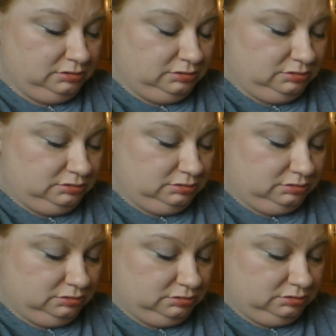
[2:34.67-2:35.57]

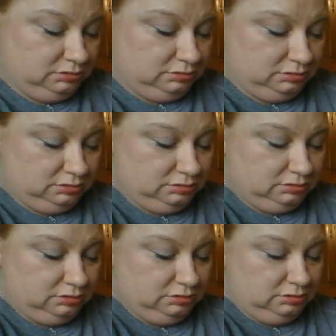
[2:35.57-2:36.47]

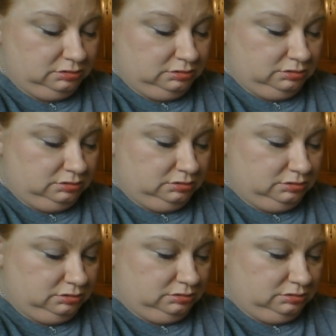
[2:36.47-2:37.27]
No one is speaking in this clip.